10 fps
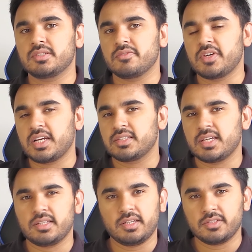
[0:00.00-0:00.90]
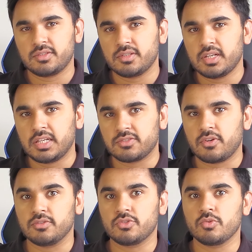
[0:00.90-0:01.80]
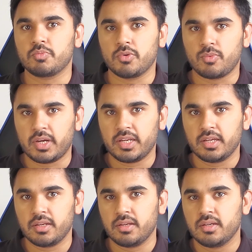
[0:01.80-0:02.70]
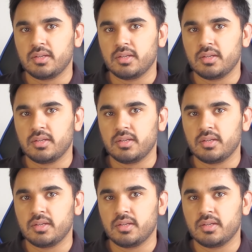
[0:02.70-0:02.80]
fact that Acer has also provided